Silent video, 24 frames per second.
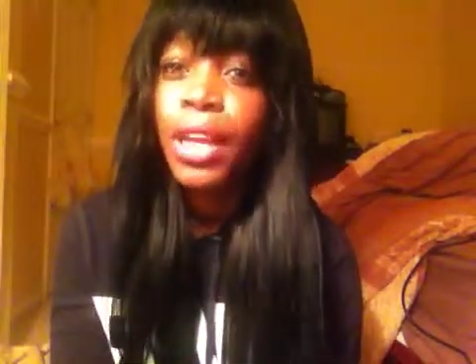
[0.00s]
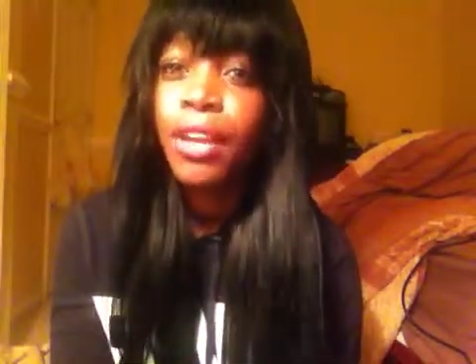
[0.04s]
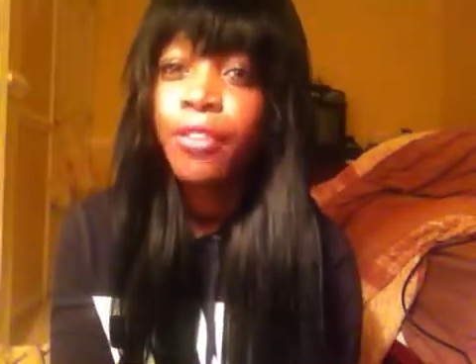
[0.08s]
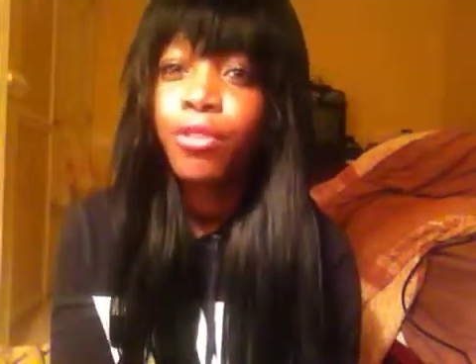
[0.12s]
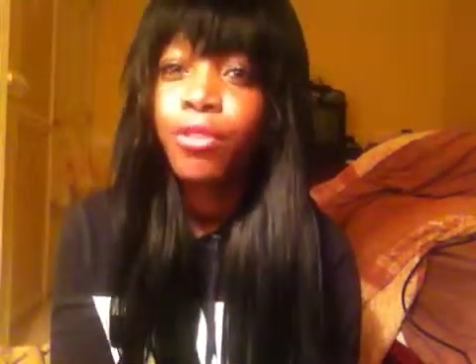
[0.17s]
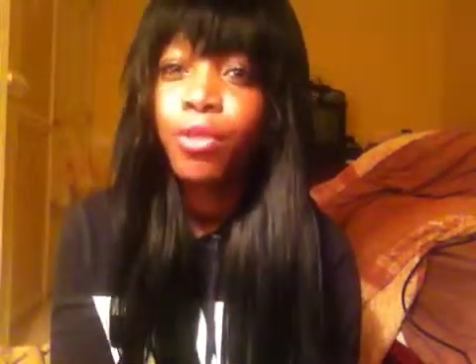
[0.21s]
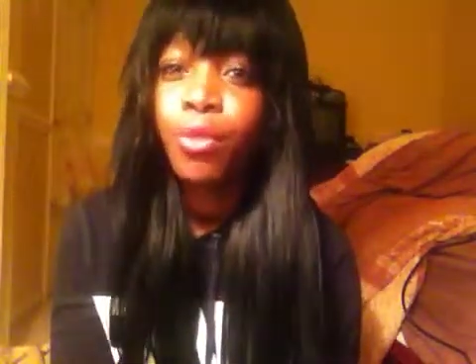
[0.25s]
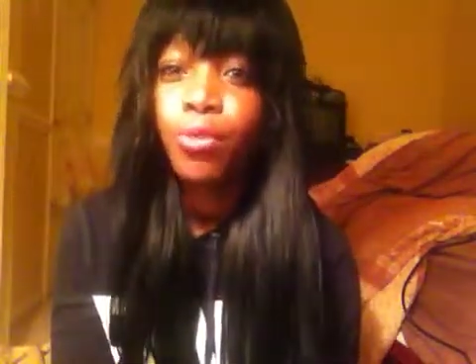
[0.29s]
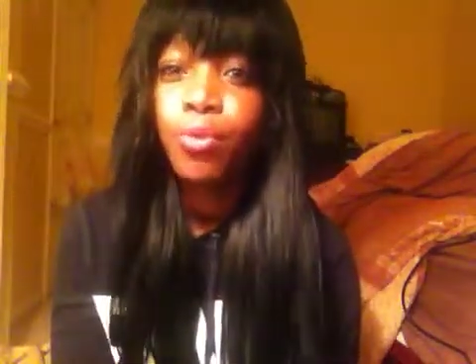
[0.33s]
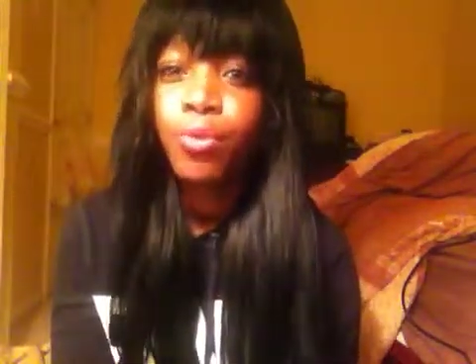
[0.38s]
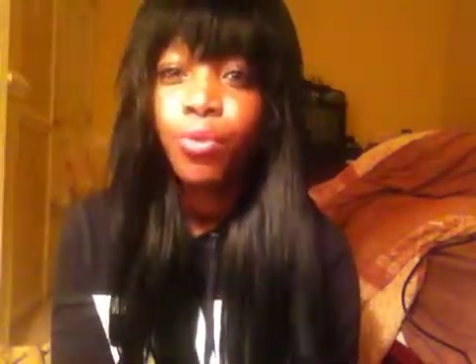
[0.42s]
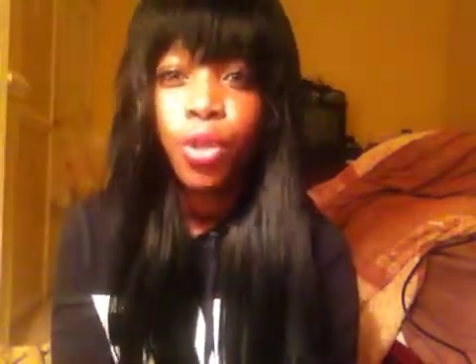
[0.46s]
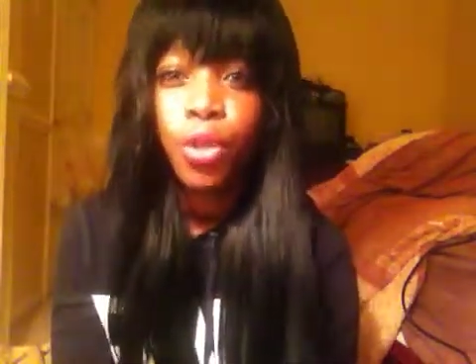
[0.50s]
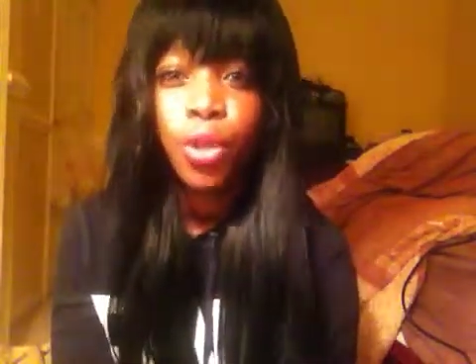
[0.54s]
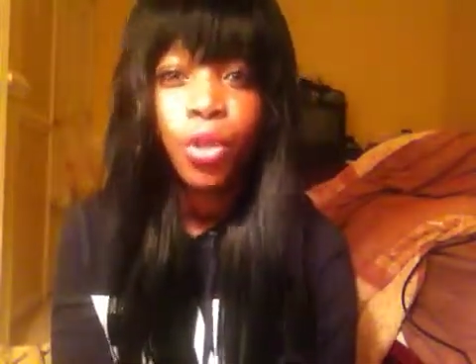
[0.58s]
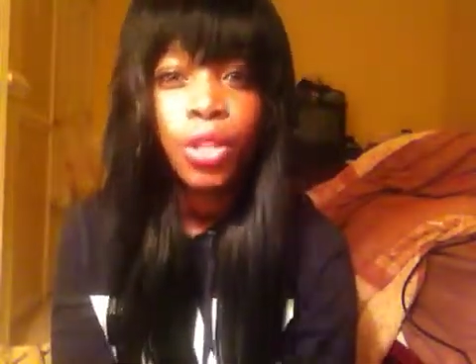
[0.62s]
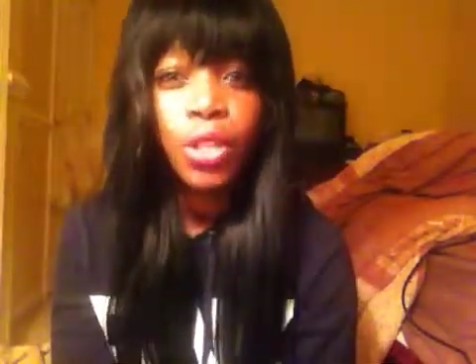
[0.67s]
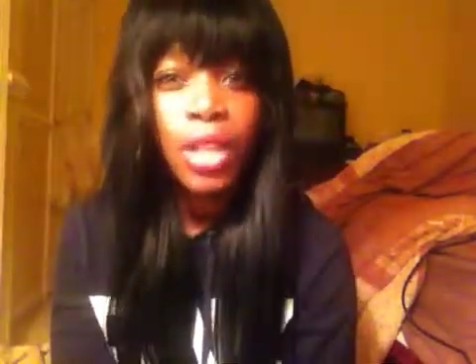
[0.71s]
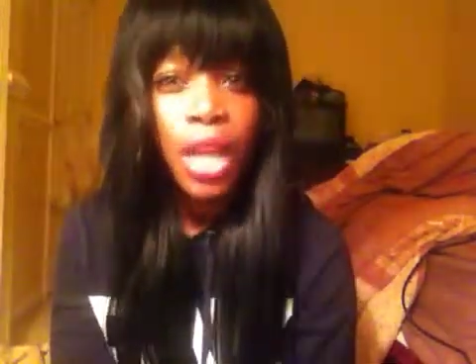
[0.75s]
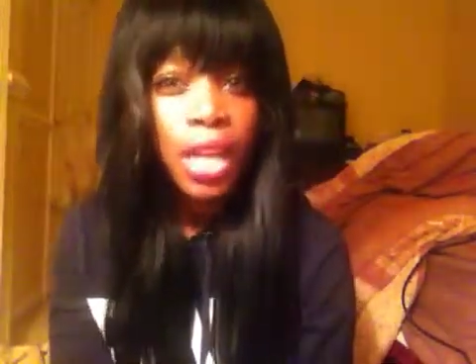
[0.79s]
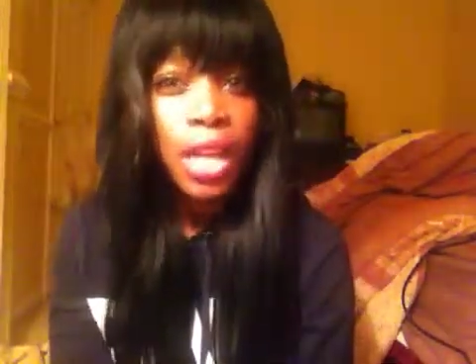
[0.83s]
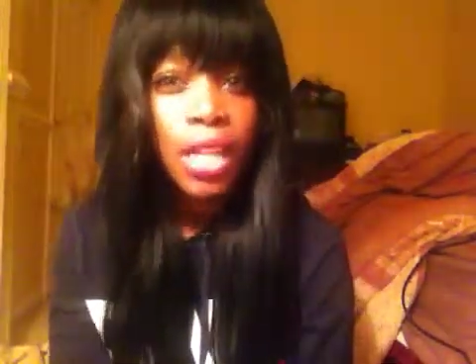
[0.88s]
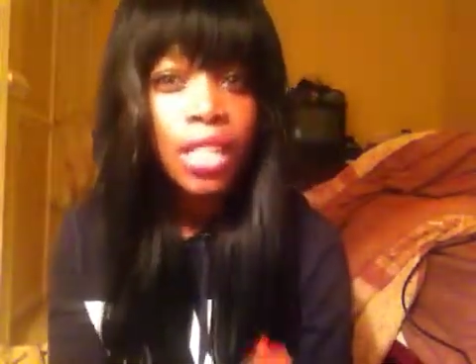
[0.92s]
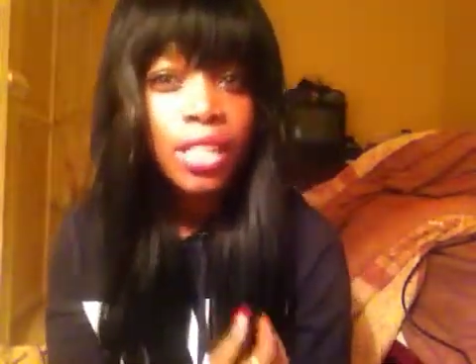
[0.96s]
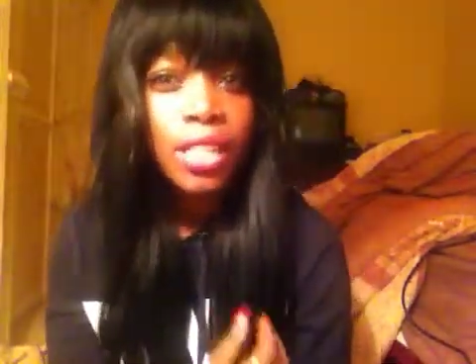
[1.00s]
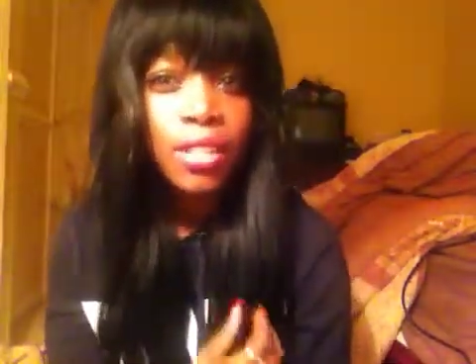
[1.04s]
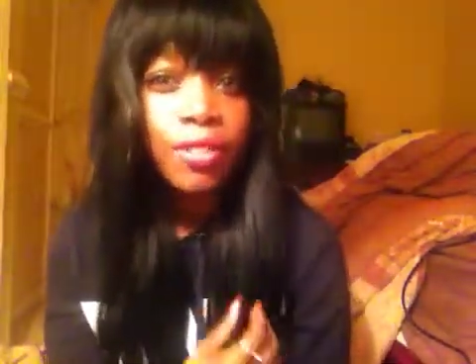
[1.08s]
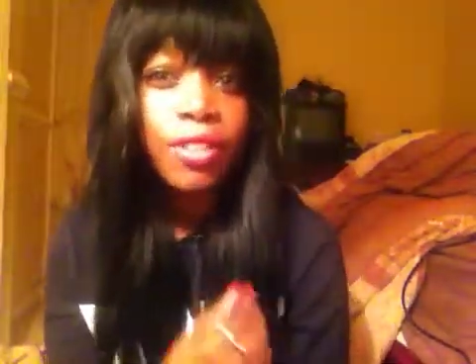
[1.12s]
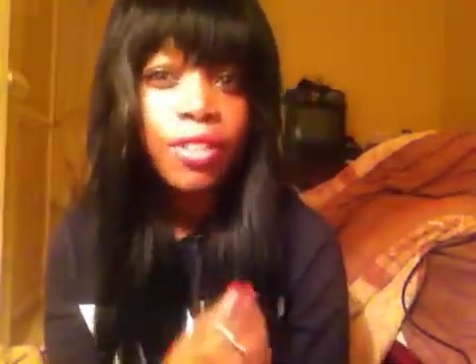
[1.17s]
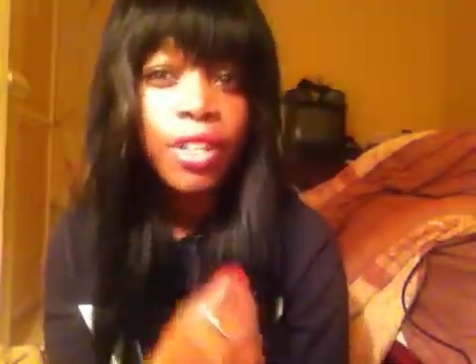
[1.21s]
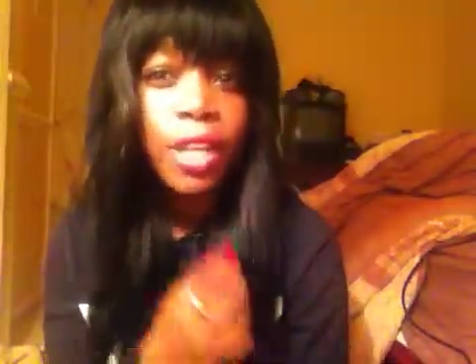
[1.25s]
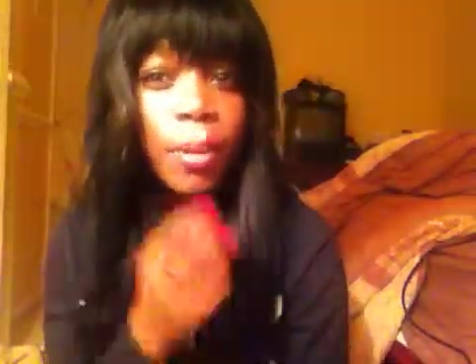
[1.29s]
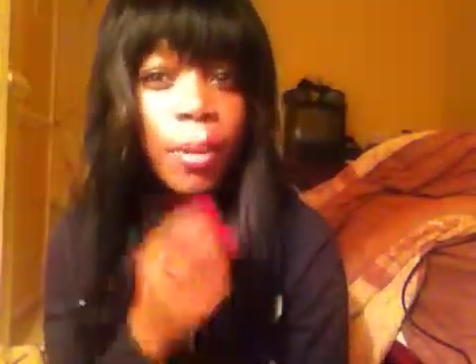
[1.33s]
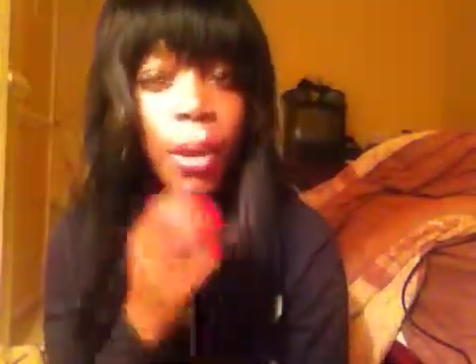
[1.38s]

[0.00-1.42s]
if you feel negatively